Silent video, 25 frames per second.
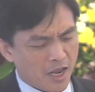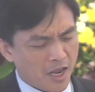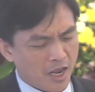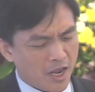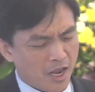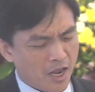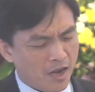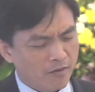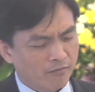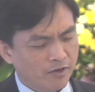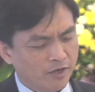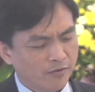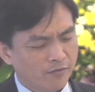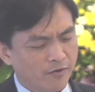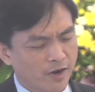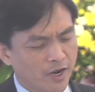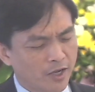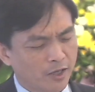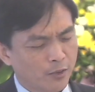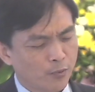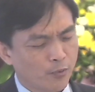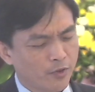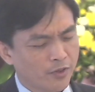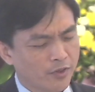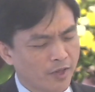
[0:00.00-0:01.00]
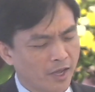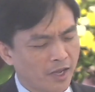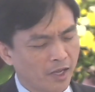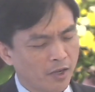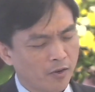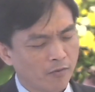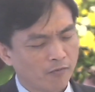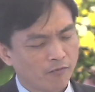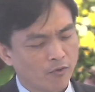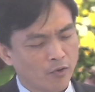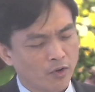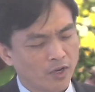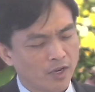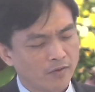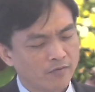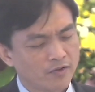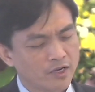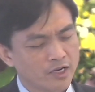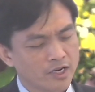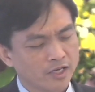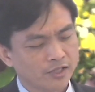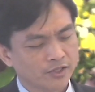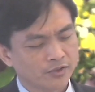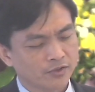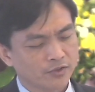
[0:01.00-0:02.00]
Heavenly Father, we thank you for giving
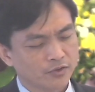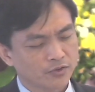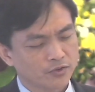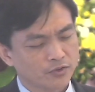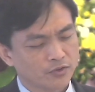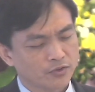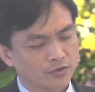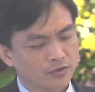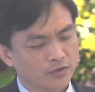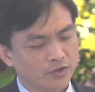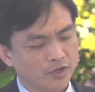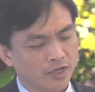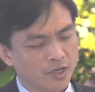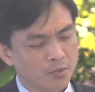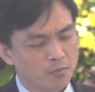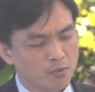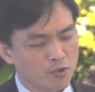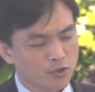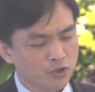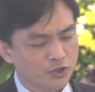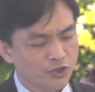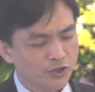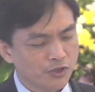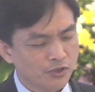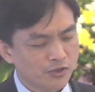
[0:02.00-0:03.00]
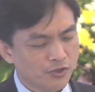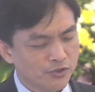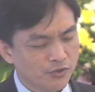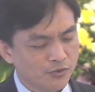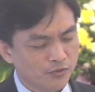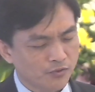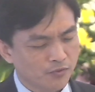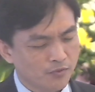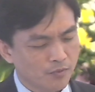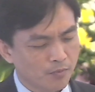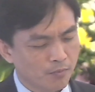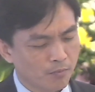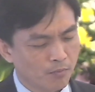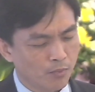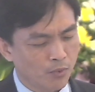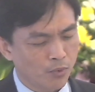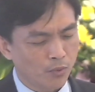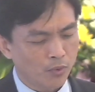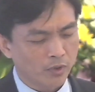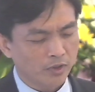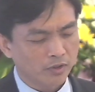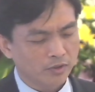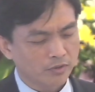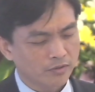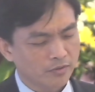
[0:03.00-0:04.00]
us emotions,
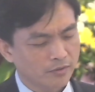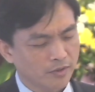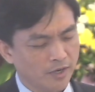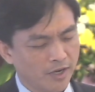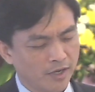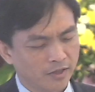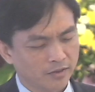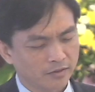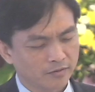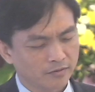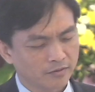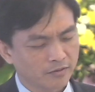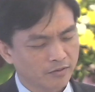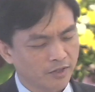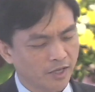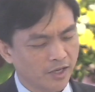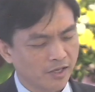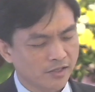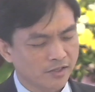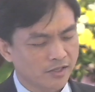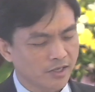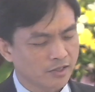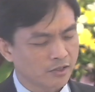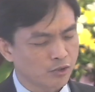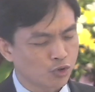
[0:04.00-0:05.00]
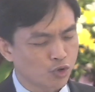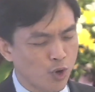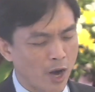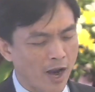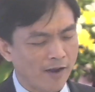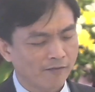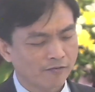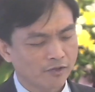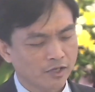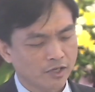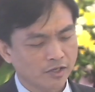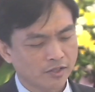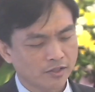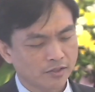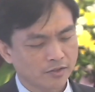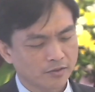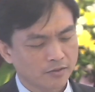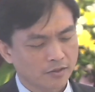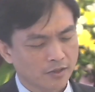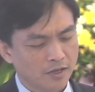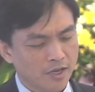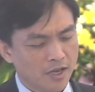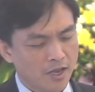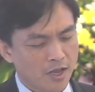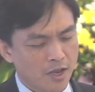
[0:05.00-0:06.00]
moods, and things that drives us.
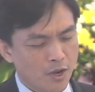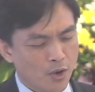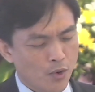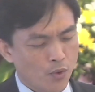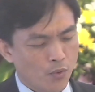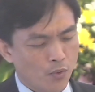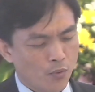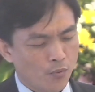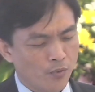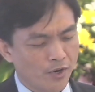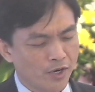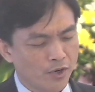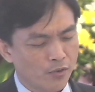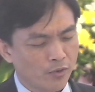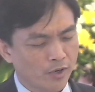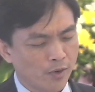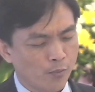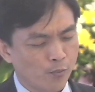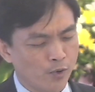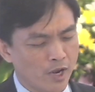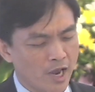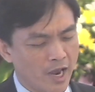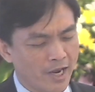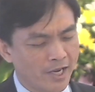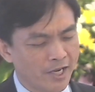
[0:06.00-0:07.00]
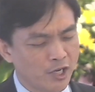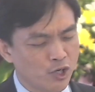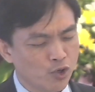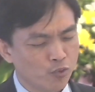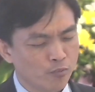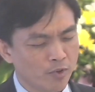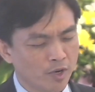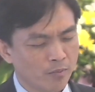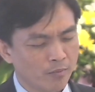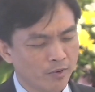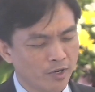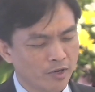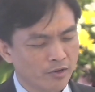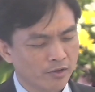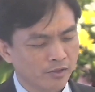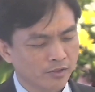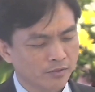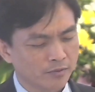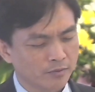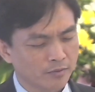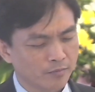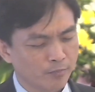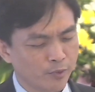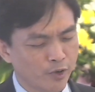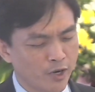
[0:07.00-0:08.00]
We know that we are human because
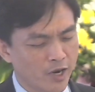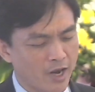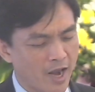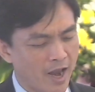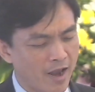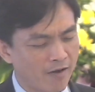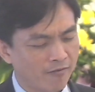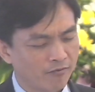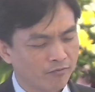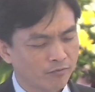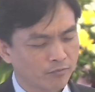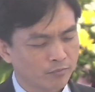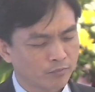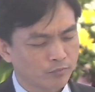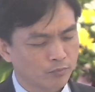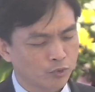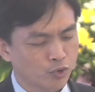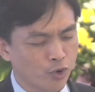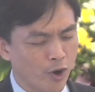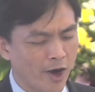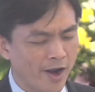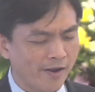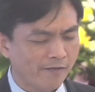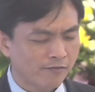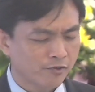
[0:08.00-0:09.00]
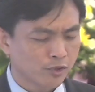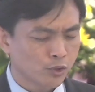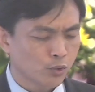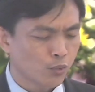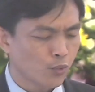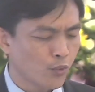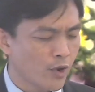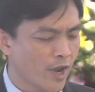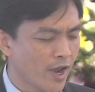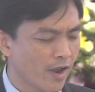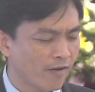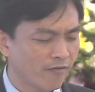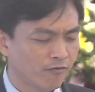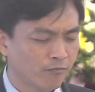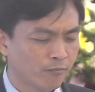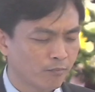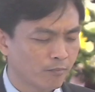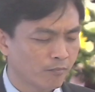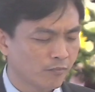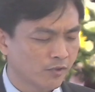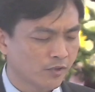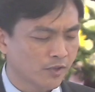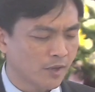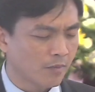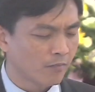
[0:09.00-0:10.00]
we have drives, we have
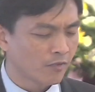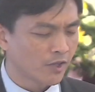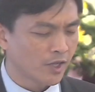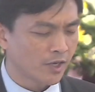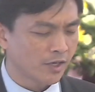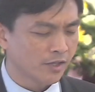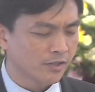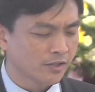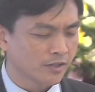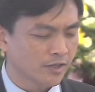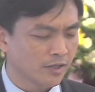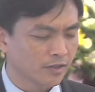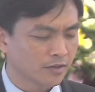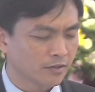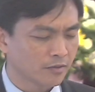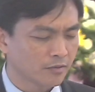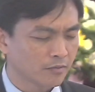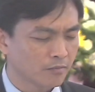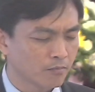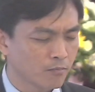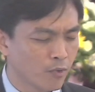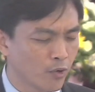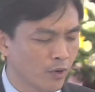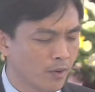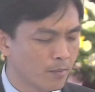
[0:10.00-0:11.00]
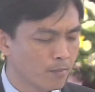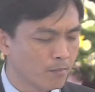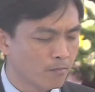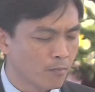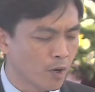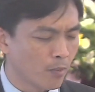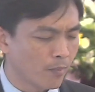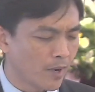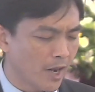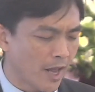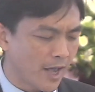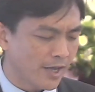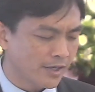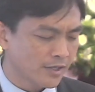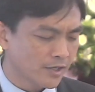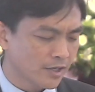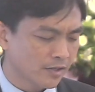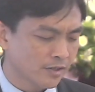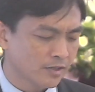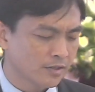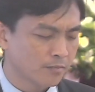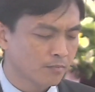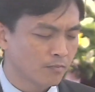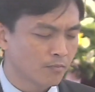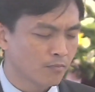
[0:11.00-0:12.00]
some things that mobilize
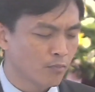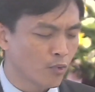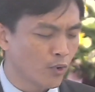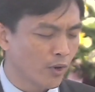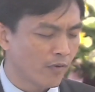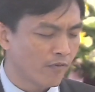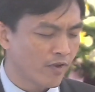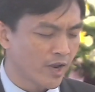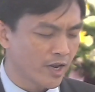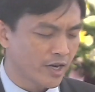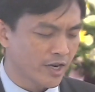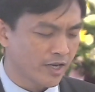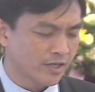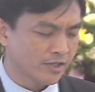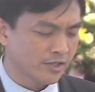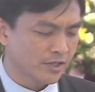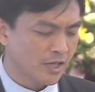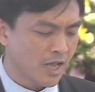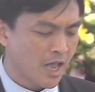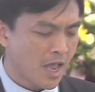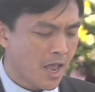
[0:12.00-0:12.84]
us, motivate us.